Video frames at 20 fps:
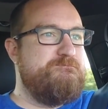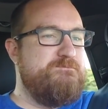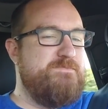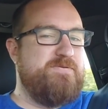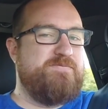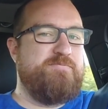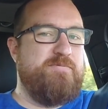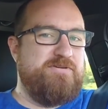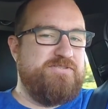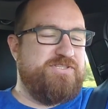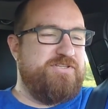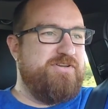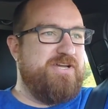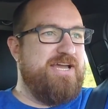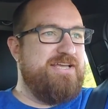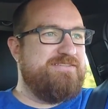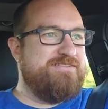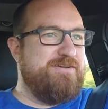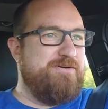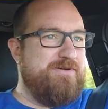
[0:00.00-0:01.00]
As most of you
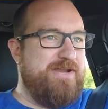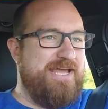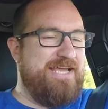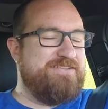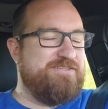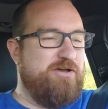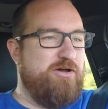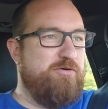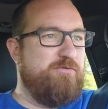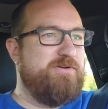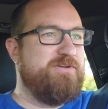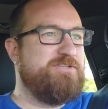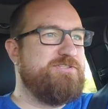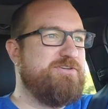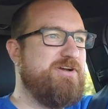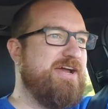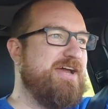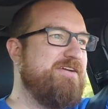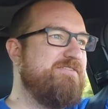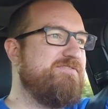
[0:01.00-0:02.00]
guys know, it has all-wheel
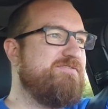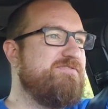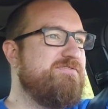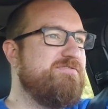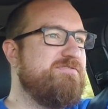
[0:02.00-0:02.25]
drive,